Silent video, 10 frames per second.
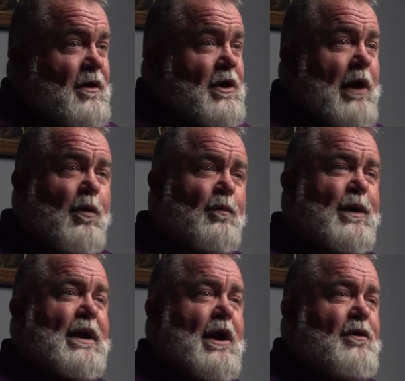You know, when
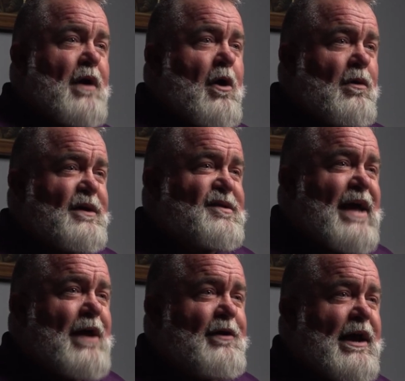we go to Holy
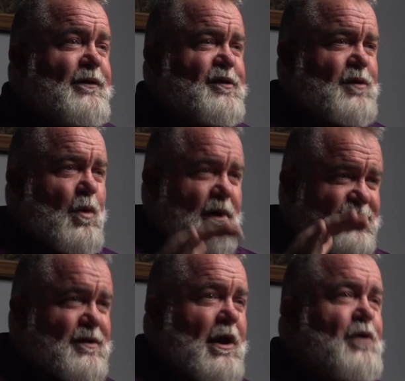Saturday, the story
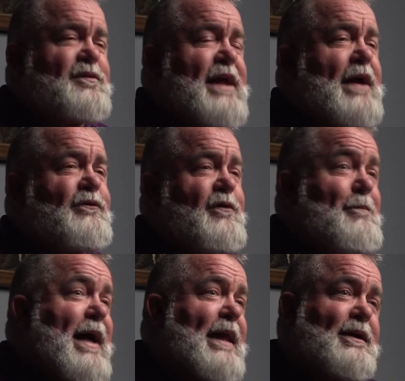slows down
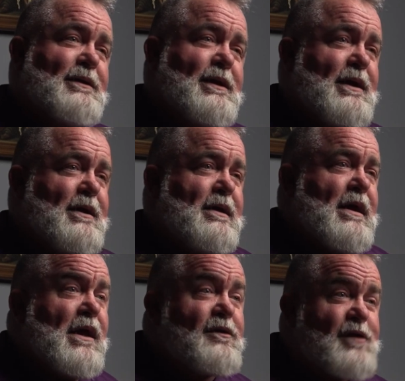dramatically.
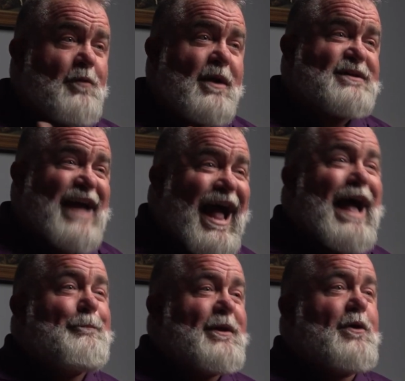So much
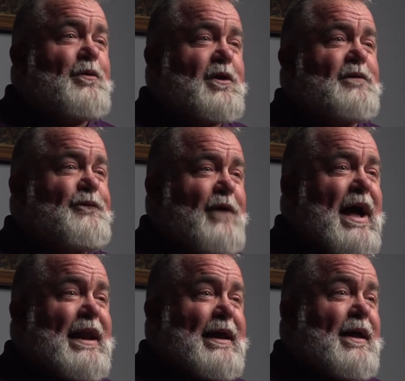happened on Good
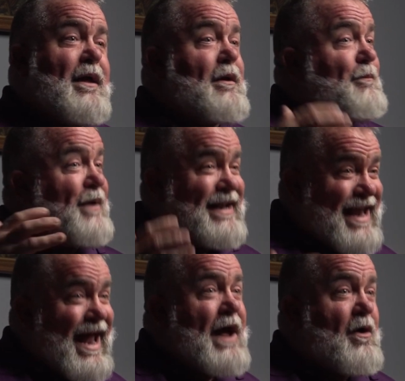Friday, but
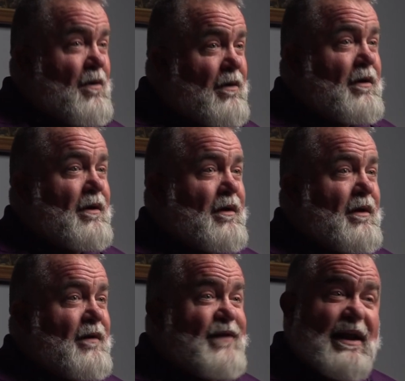now,
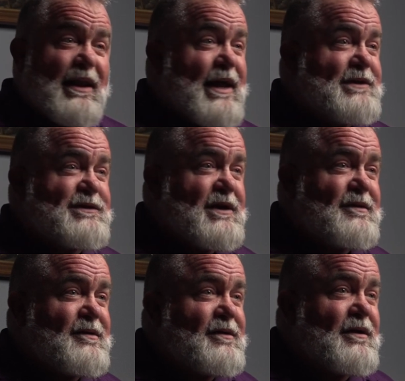they laid
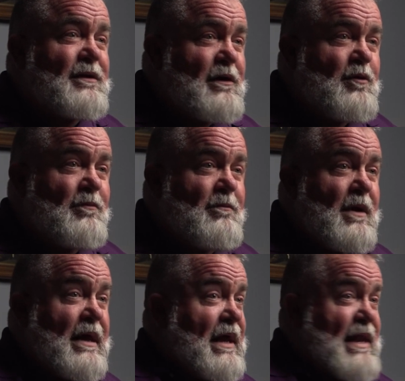Jesus in the tomb,
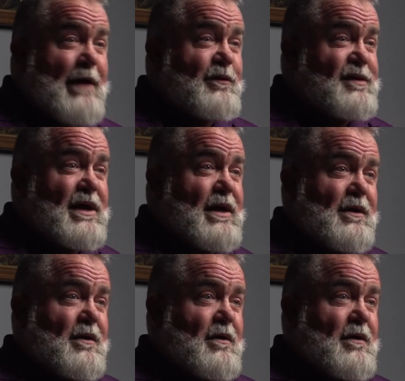and that was it,